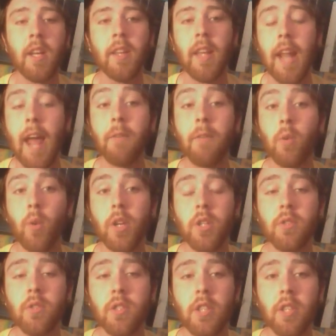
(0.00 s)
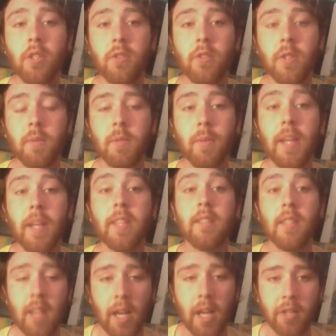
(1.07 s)
that everyone you see in your dream space
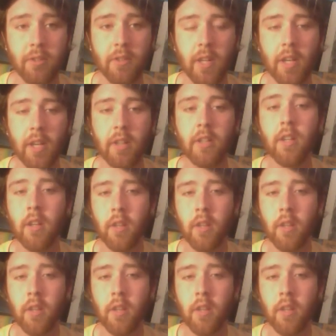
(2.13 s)
is actually there.